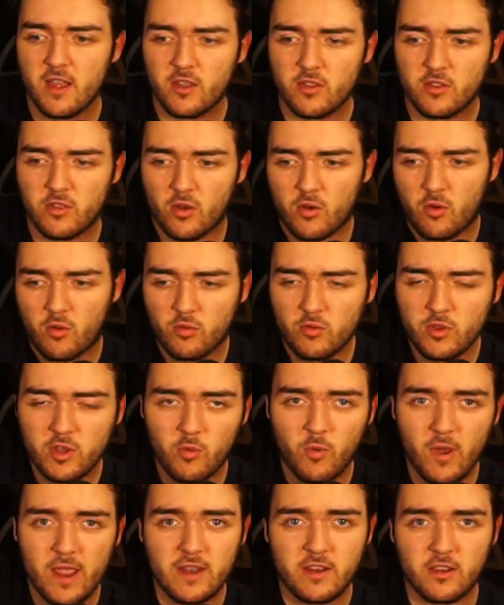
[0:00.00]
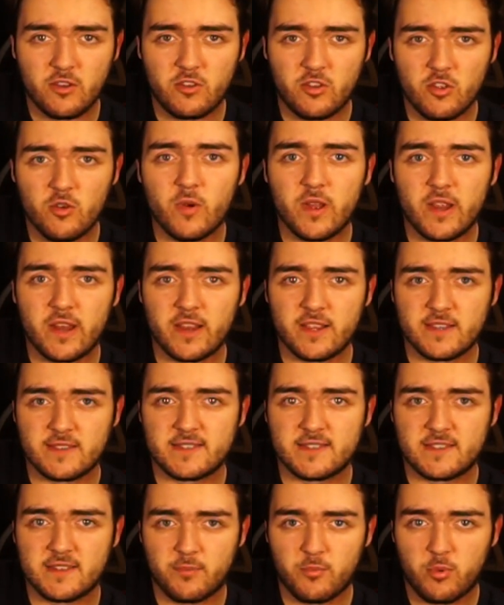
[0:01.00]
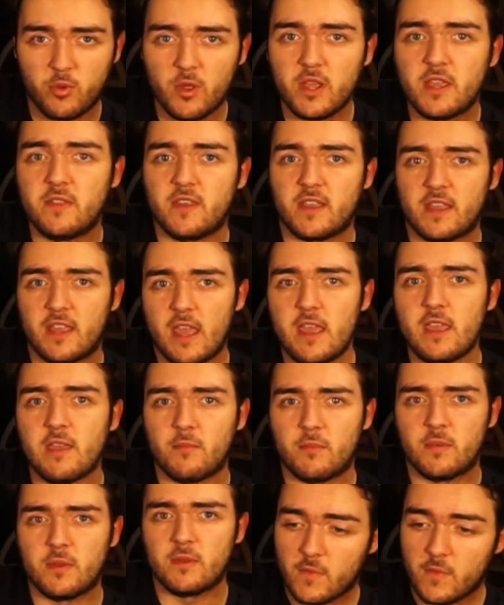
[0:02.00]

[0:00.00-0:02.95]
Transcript: the only way to do it is to play the game.